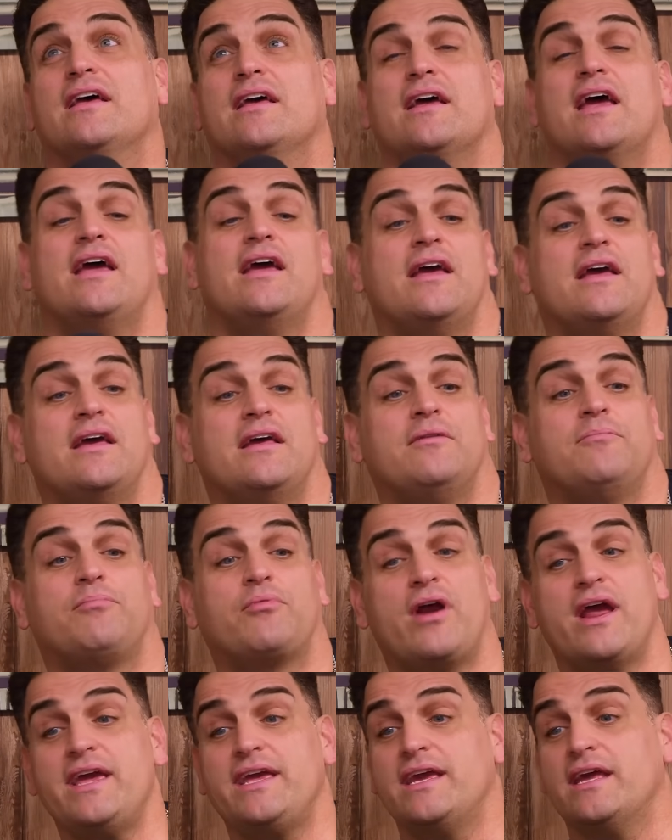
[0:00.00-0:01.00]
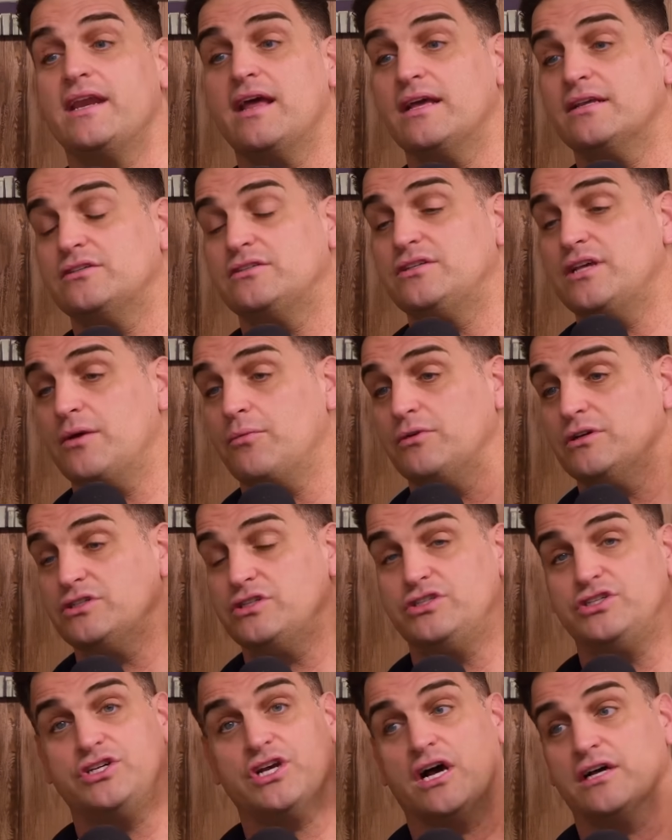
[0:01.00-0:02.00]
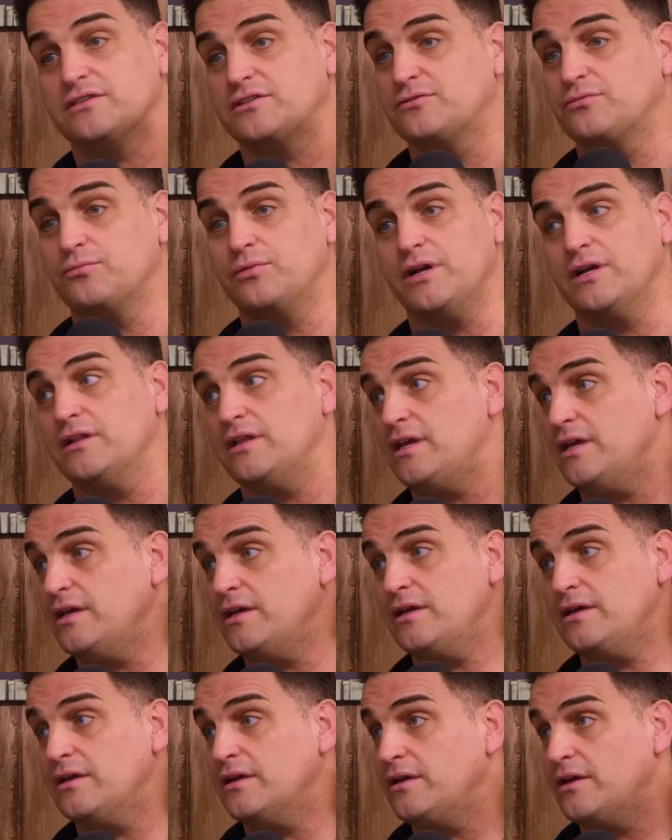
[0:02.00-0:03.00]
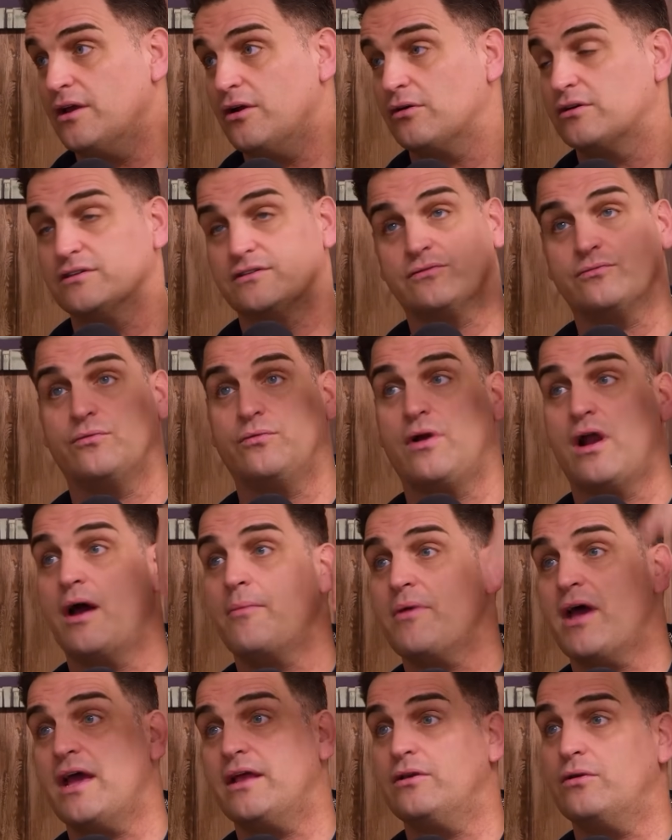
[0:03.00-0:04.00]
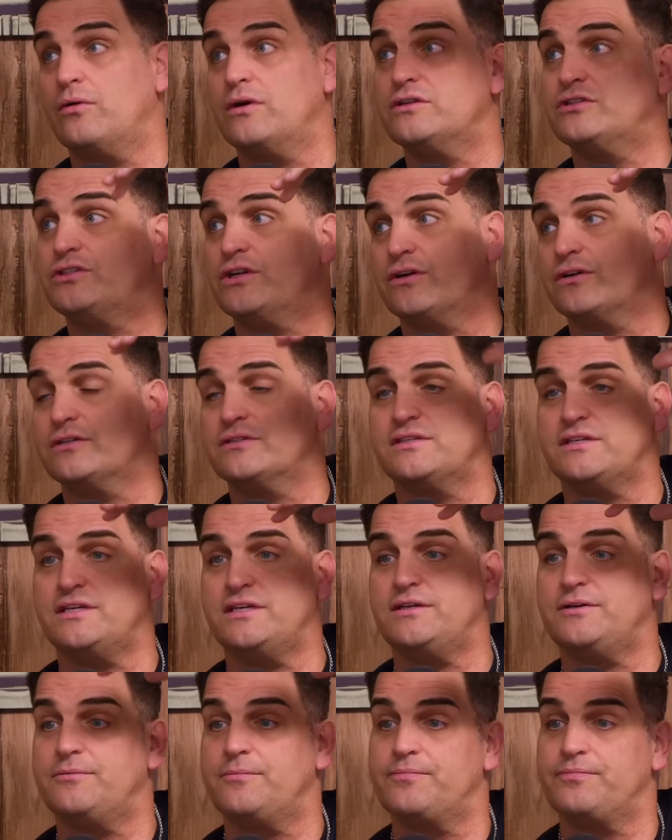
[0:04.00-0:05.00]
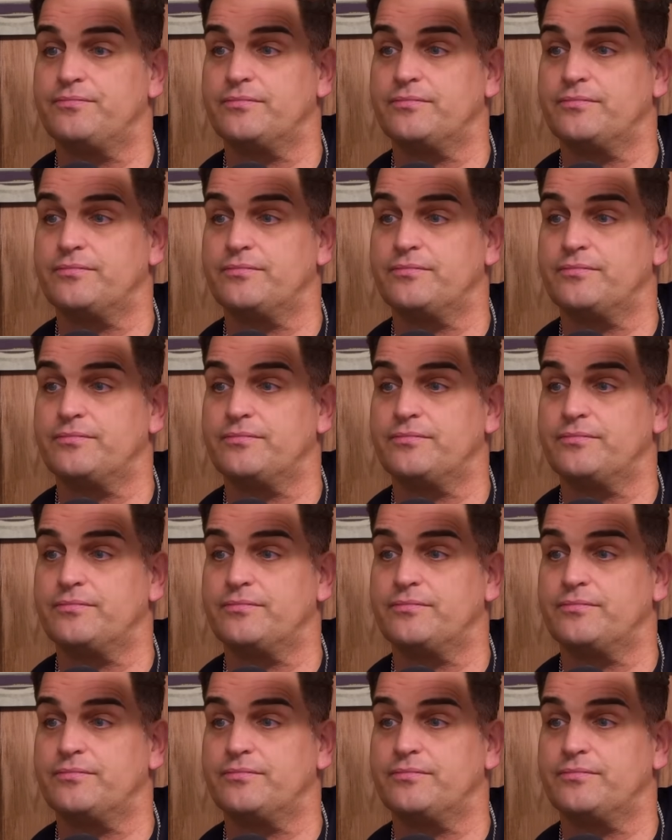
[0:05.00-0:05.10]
And breaking it was just really, you know, because where I'm at in North Jersey,